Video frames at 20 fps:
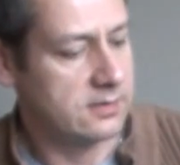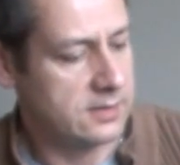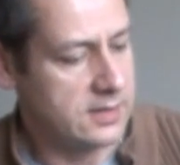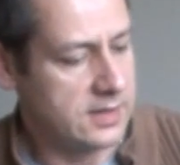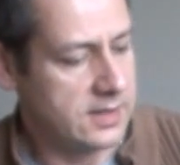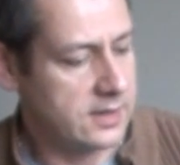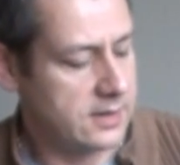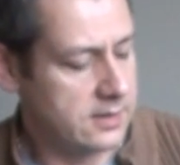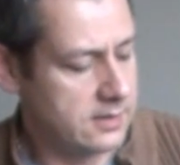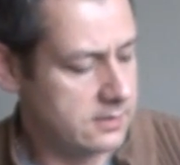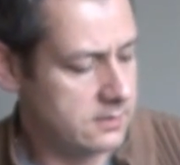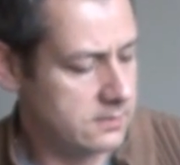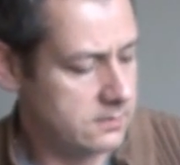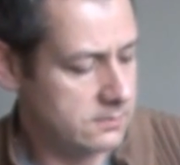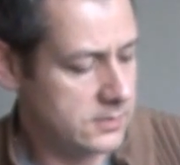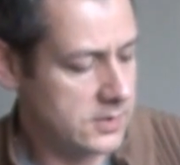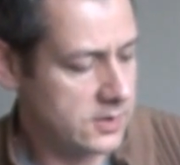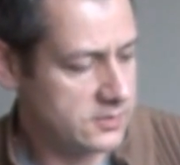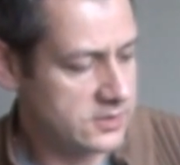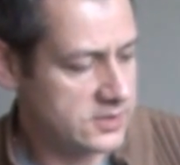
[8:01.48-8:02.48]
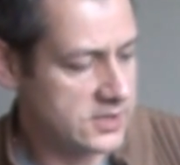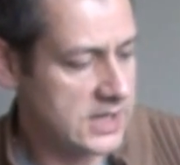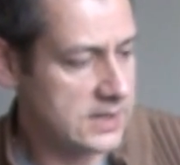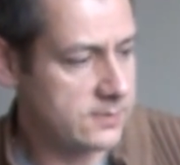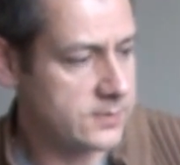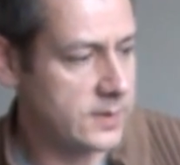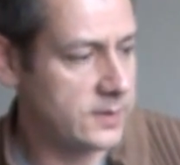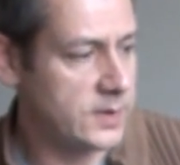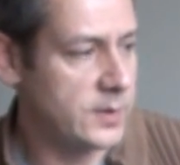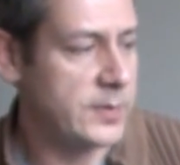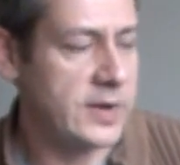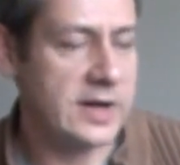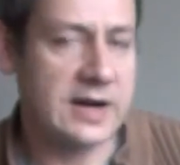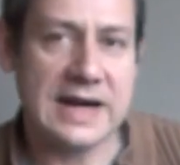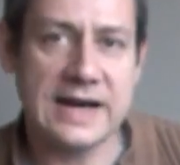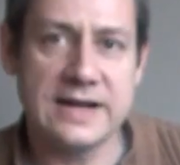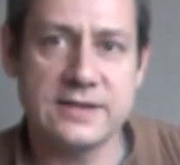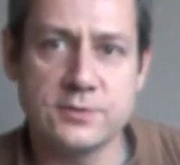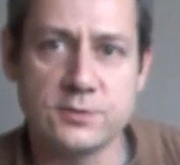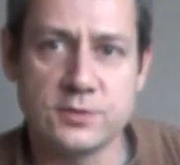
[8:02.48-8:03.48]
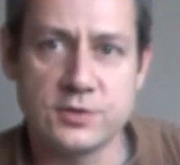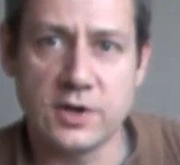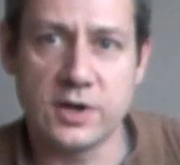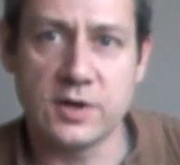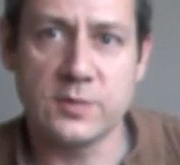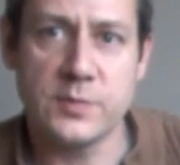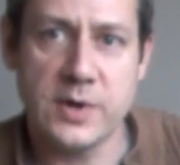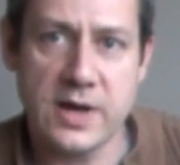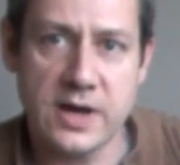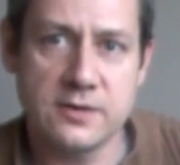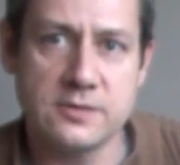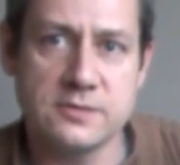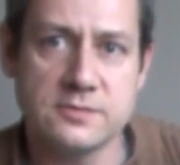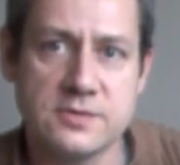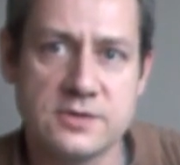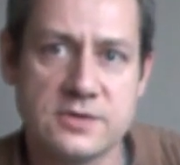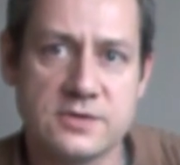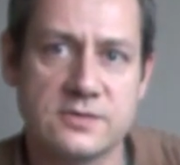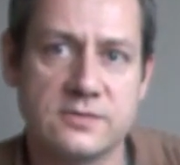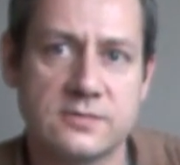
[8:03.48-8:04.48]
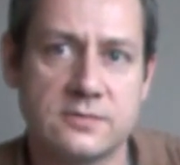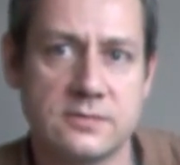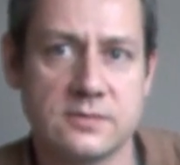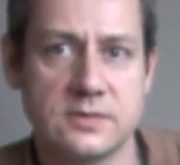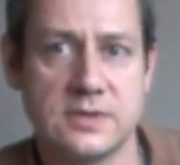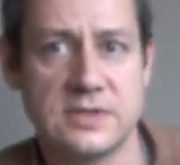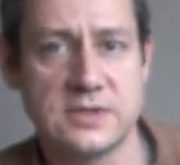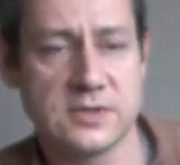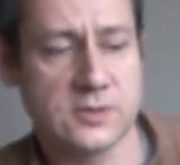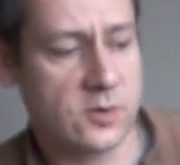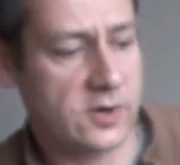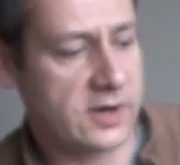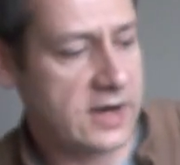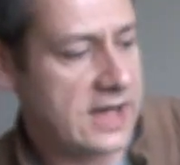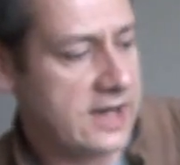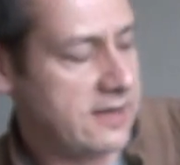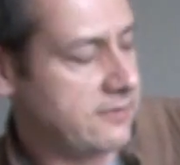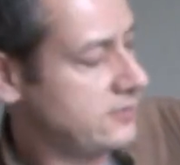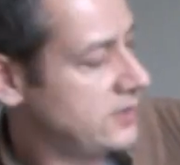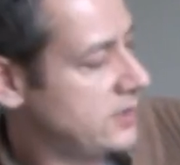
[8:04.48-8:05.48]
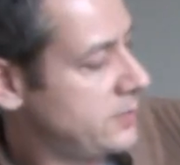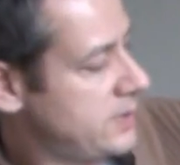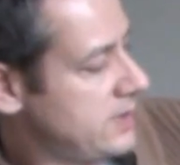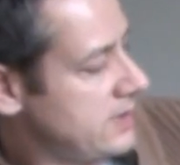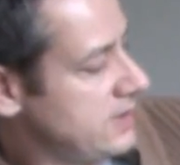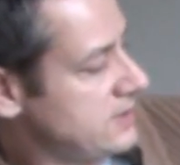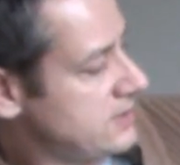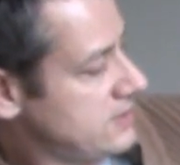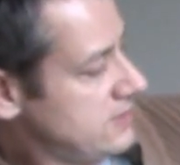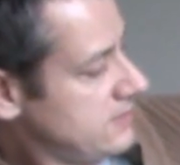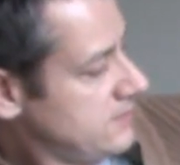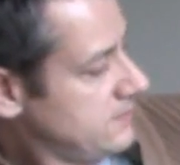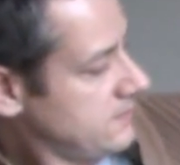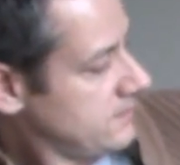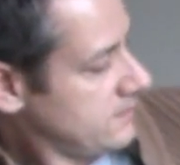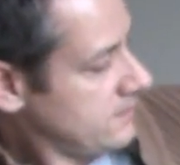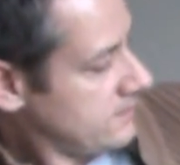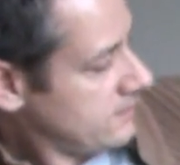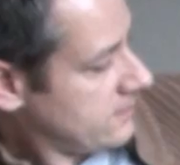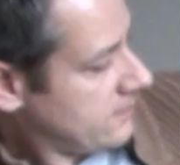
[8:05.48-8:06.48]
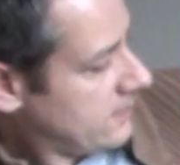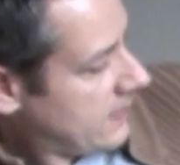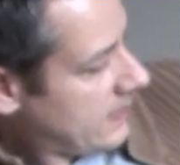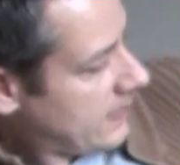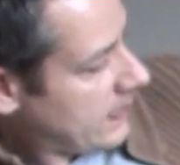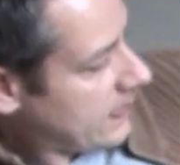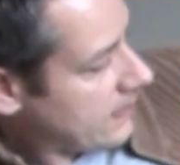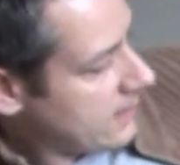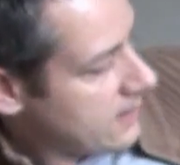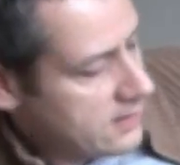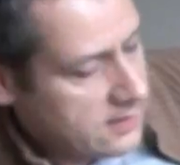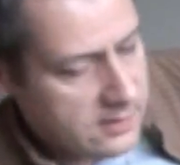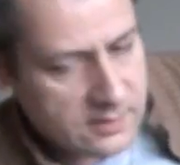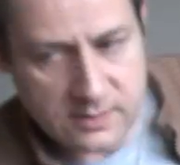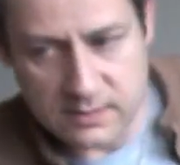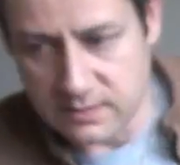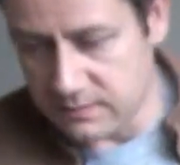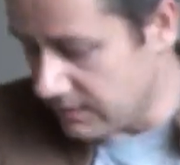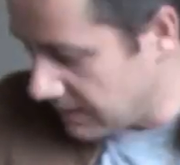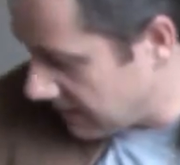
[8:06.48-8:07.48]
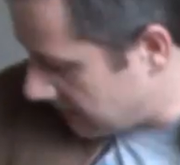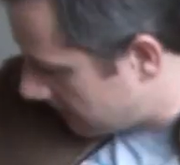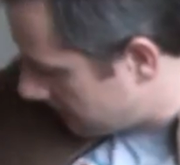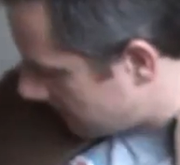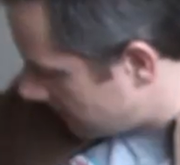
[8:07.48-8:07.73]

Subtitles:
I'd say probably about 8 or 9 pounds. It's quite a hefty piece. And then